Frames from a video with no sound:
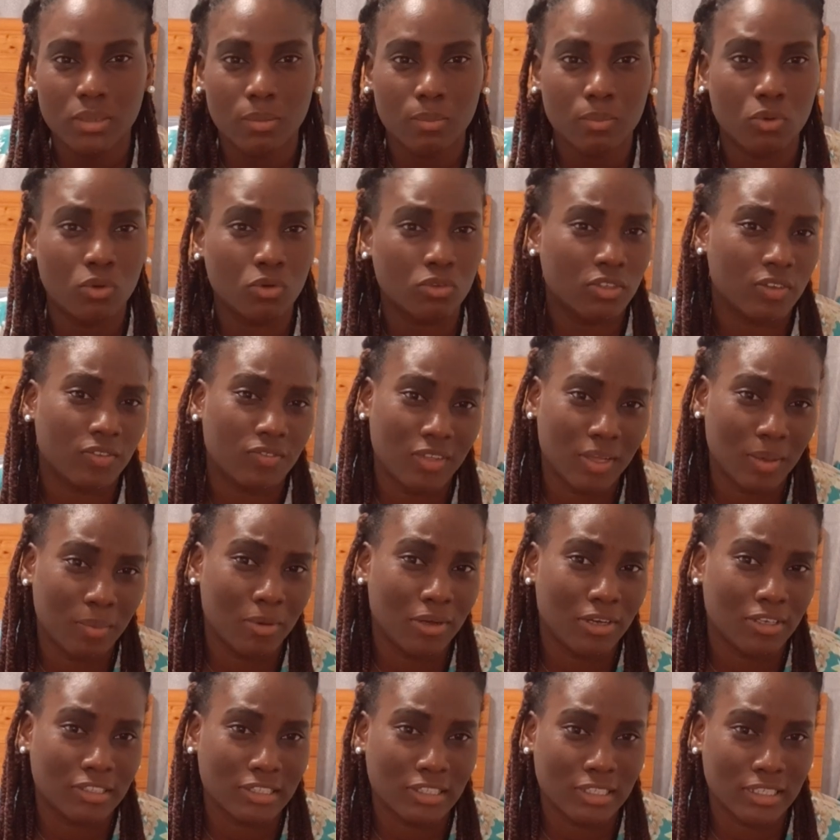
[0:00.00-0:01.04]
Most of them
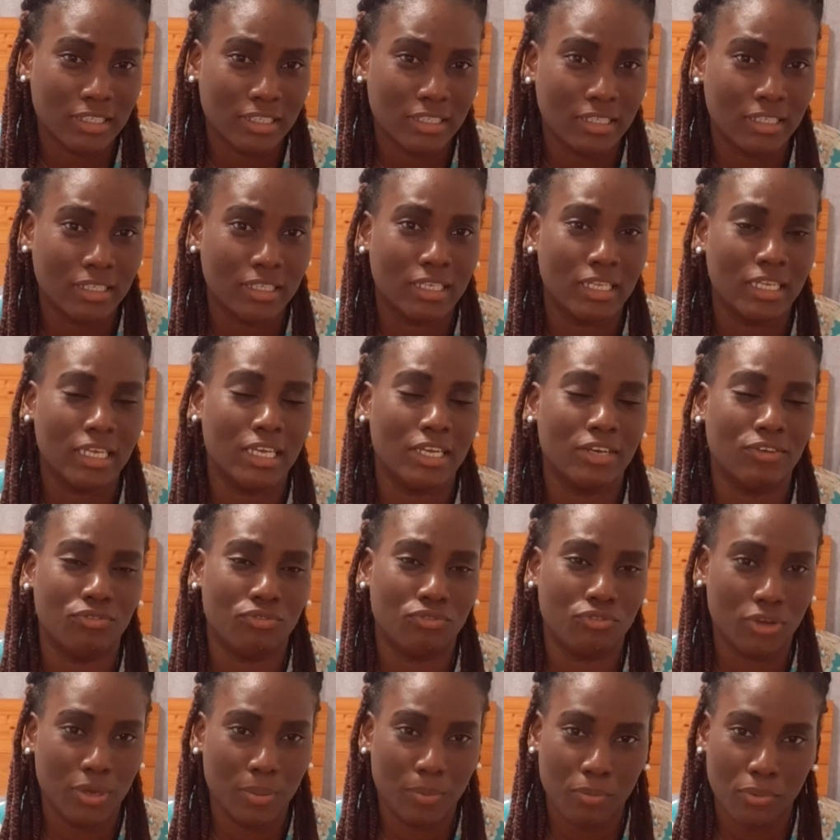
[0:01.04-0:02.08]
are still in
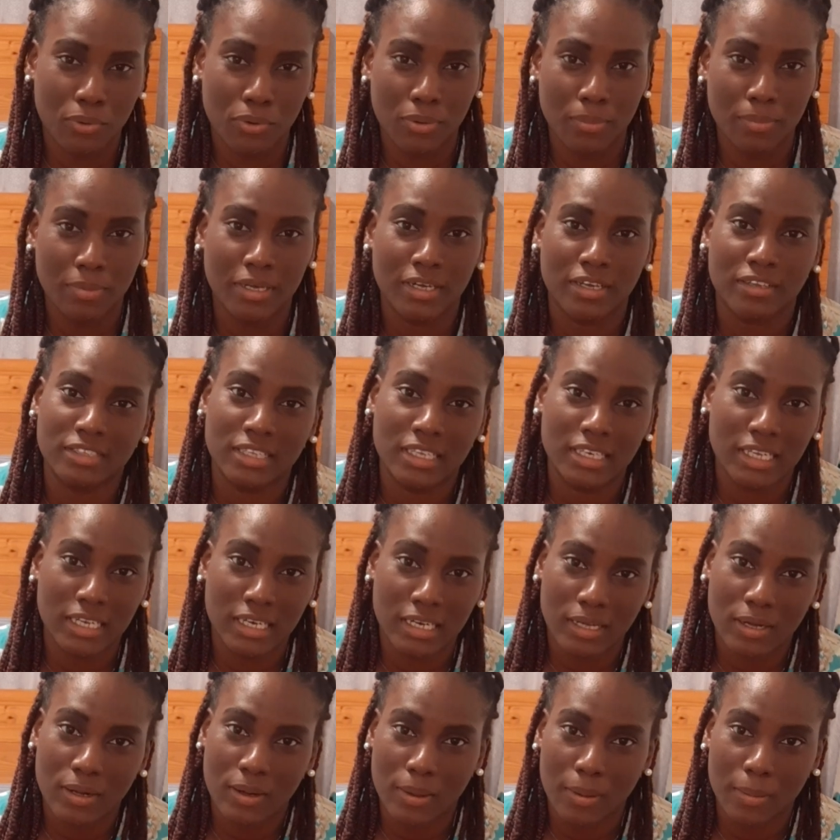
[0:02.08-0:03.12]
Freeport because they
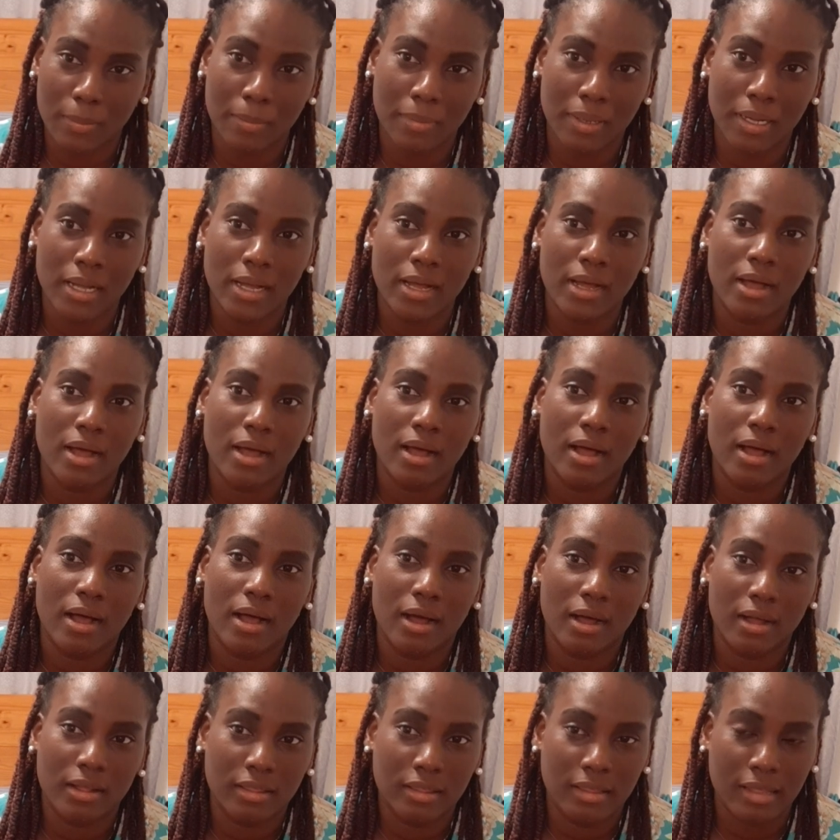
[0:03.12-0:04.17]
didn't come
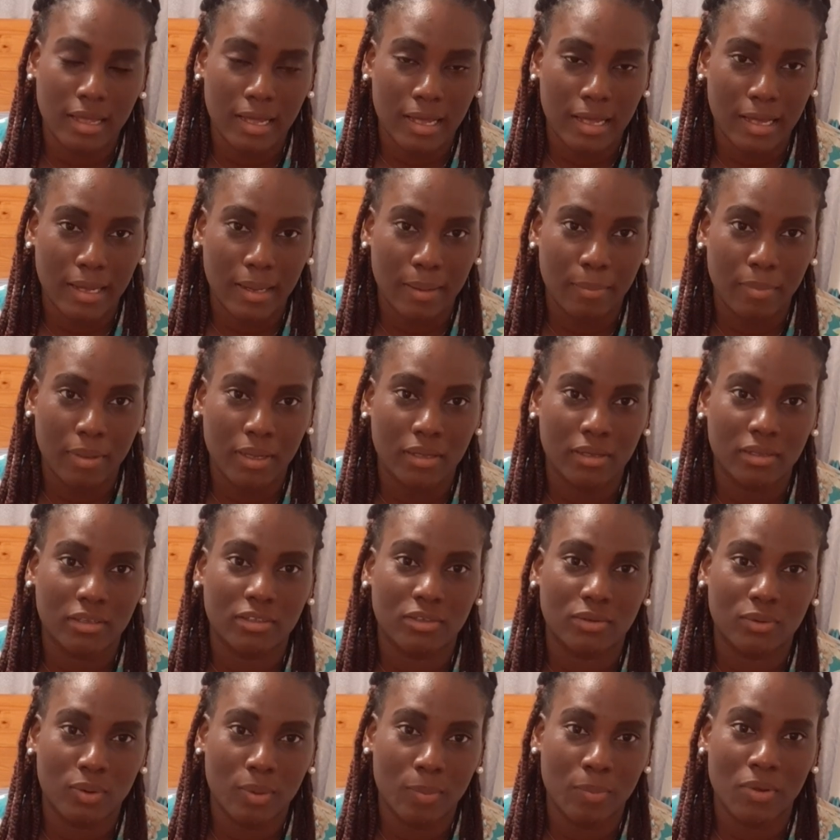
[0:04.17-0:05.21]
on time.
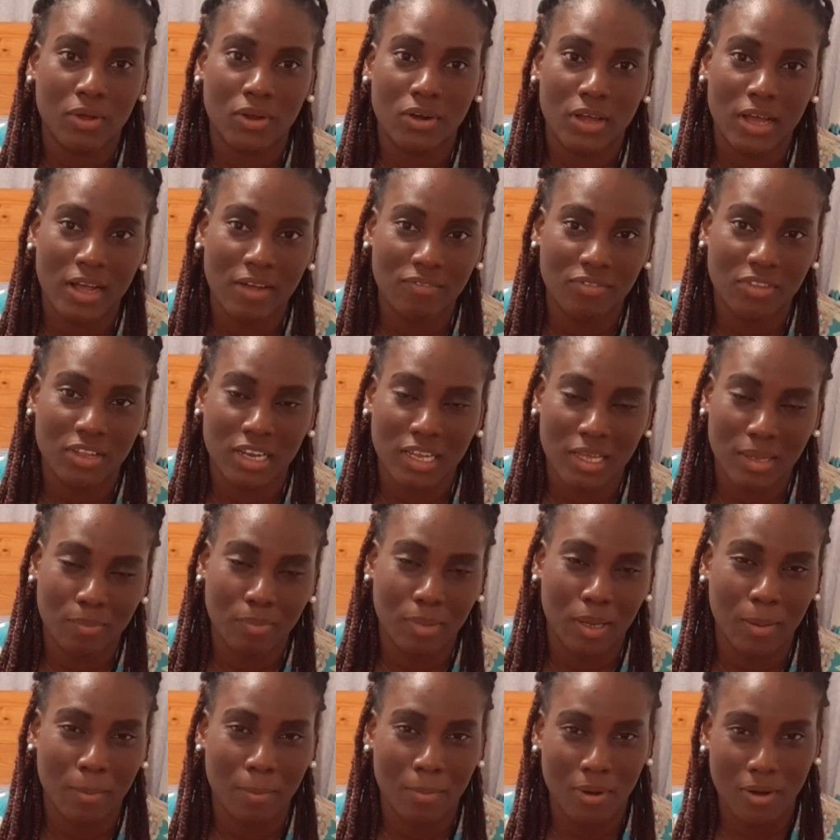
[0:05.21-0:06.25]
So I'm gonna have to let
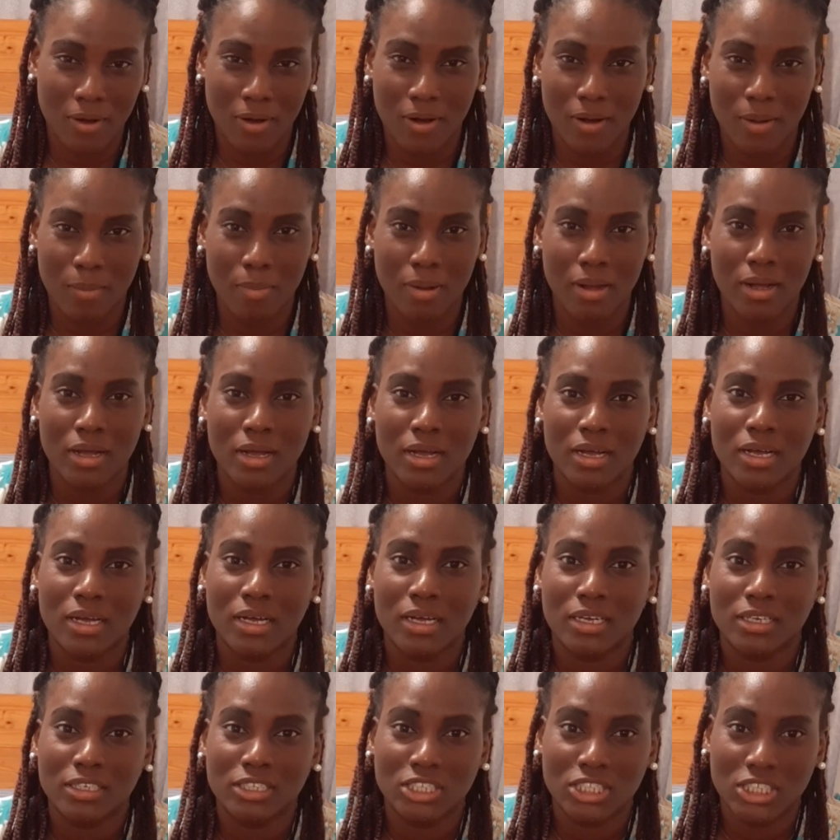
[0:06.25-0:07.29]
my mom
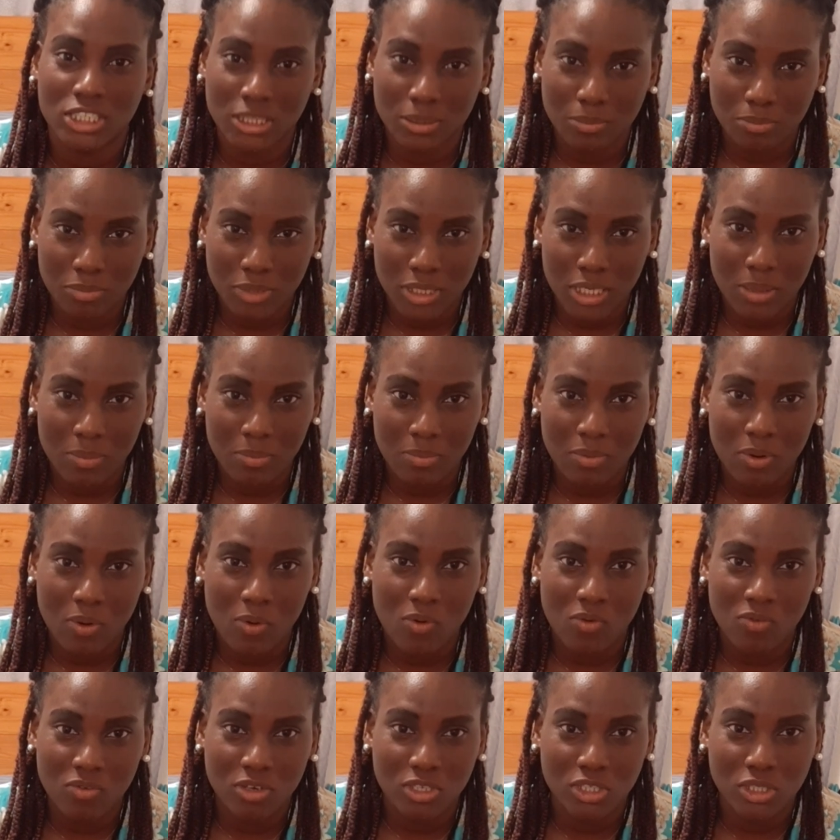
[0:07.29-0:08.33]
ship them
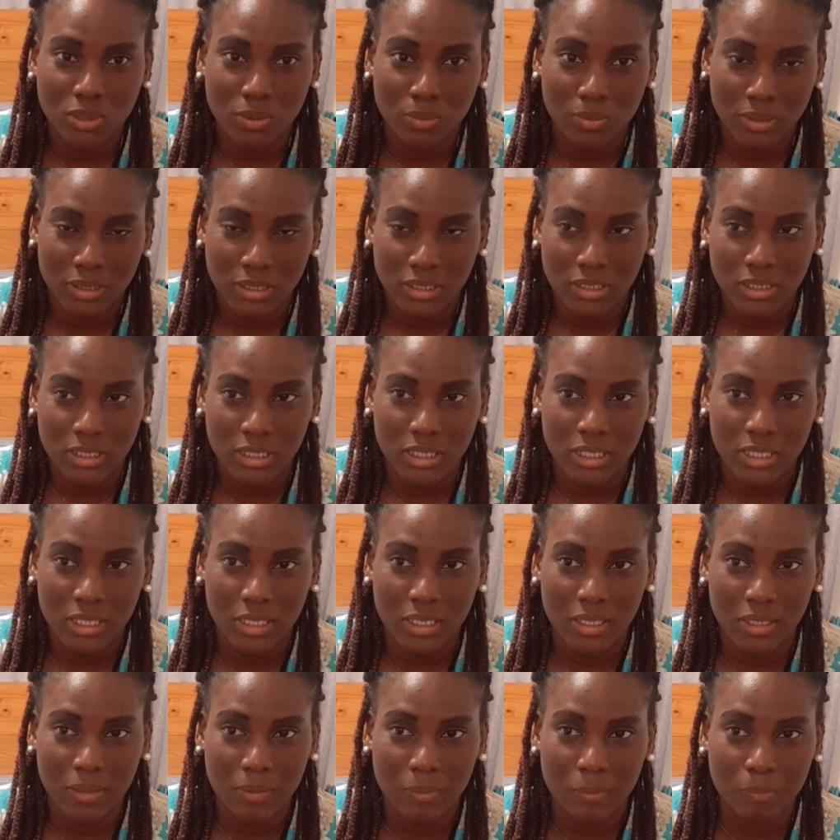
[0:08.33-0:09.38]
over to me
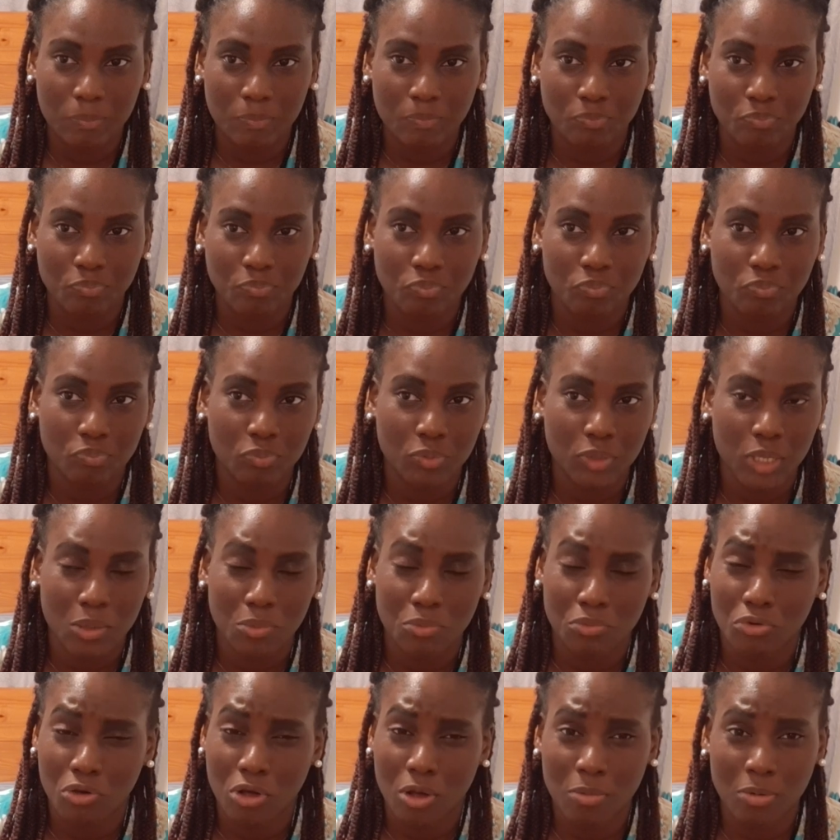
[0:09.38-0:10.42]

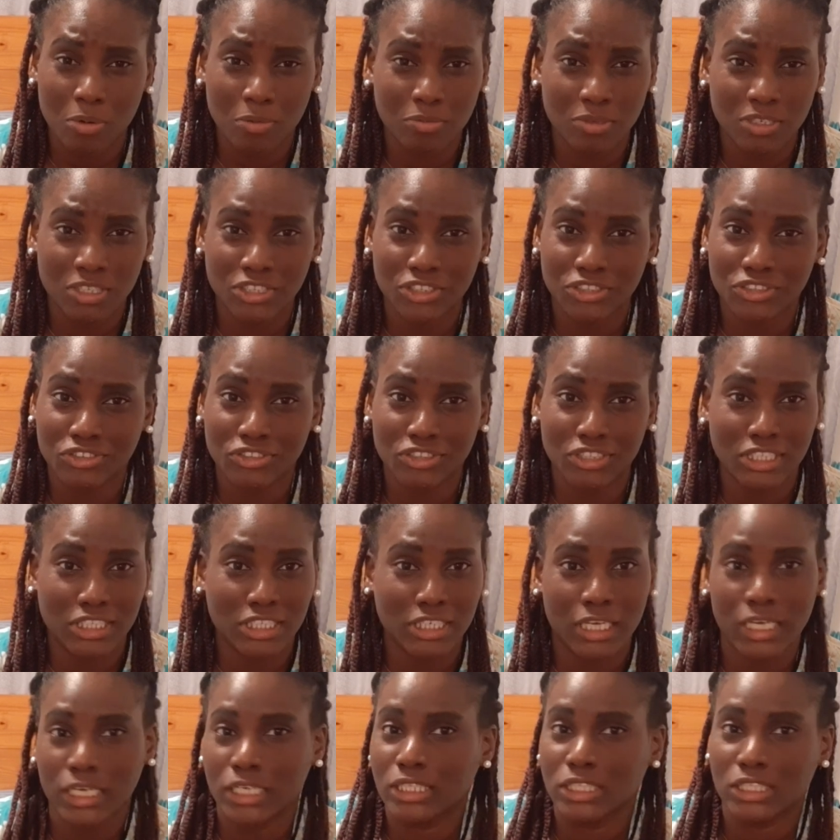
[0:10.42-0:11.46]
probably early
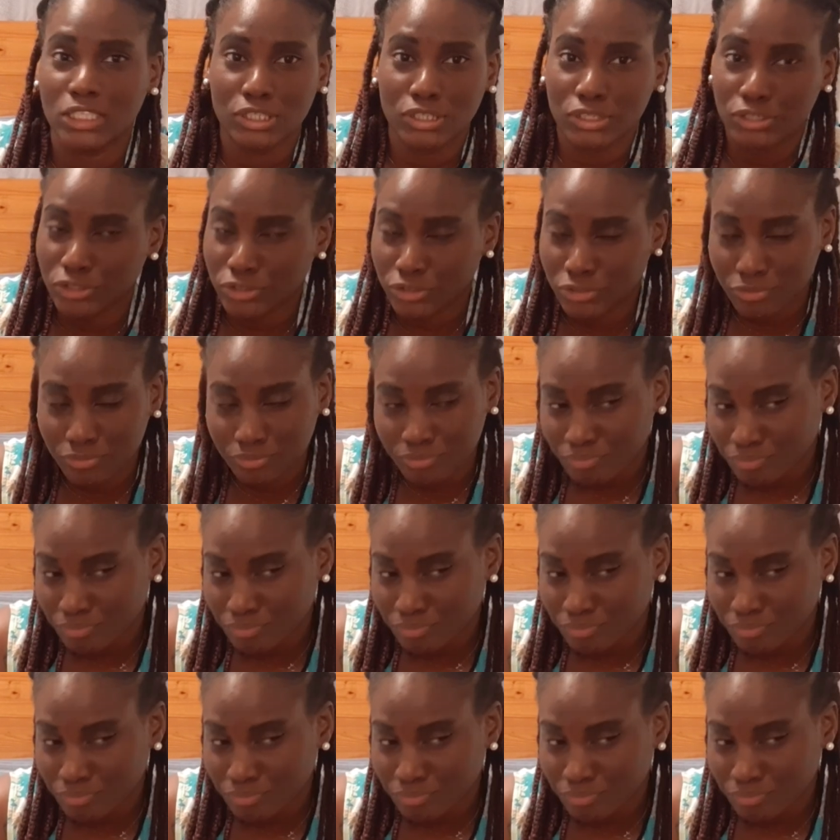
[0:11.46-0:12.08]
next year,